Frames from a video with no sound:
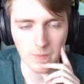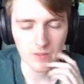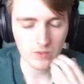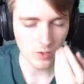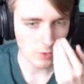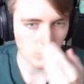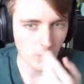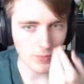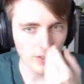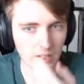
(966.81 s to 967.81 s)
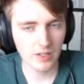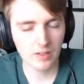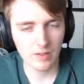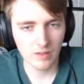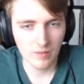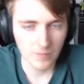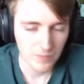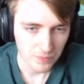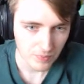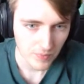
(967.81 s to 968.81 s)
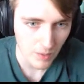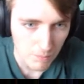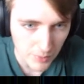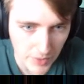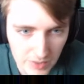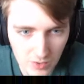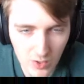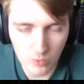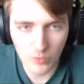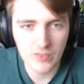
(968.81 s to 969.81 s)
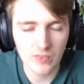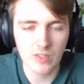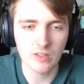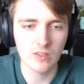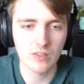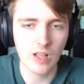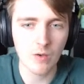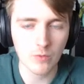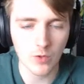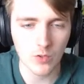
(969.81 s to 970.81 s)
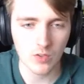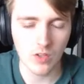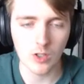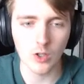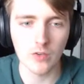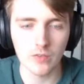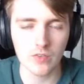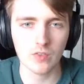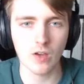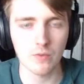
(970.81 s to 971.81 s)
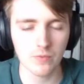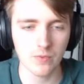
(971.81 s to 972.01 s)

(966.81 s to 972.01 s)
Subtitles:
It's going to grow it, but it's going to risk it, because now we've got a lot of stuff